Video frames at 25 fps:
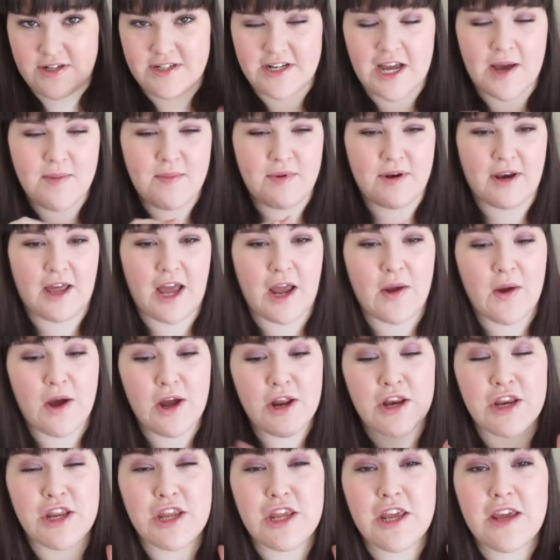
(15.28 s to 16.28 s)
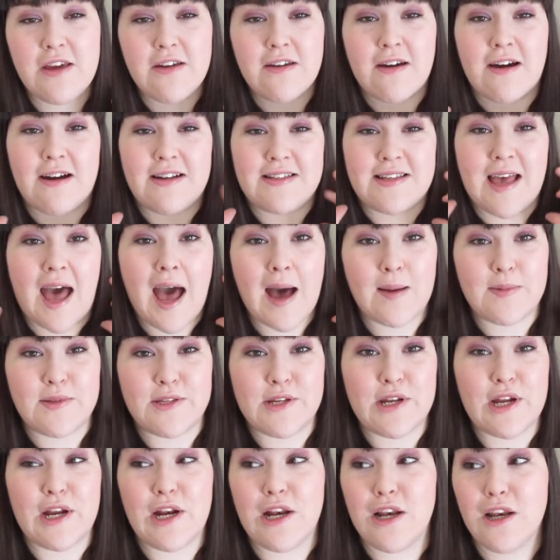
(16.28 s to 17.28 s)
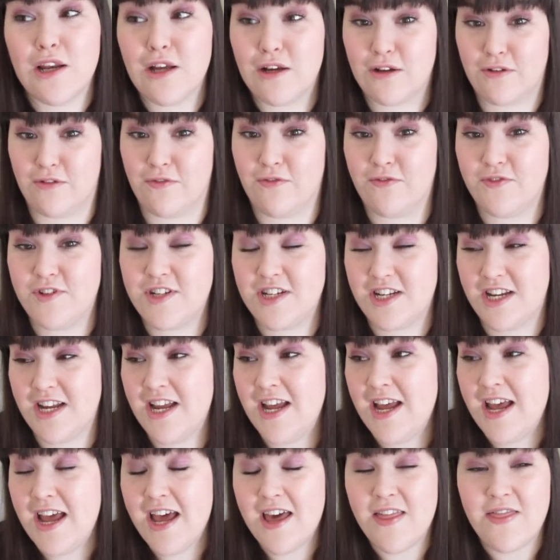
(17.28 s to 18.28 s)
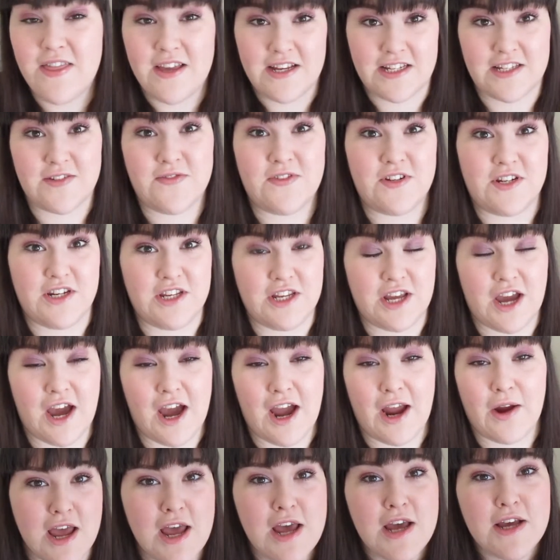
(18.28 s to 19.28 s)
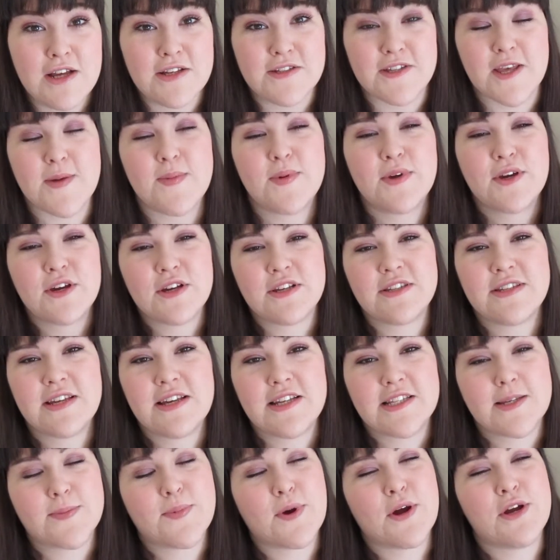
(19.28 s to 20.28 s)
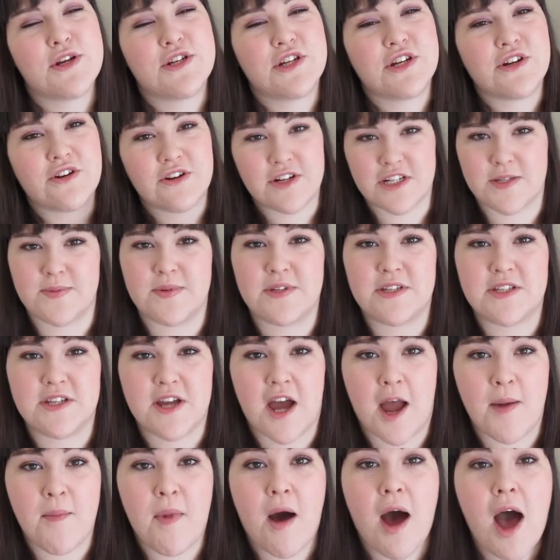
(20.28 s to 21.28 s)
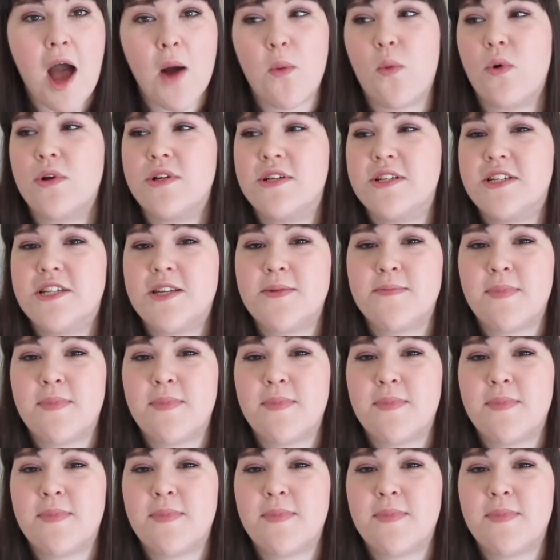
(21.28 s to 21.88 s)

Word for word: down below and you guys absolutely loved this video. So because it's approaching Christmas time I wanted to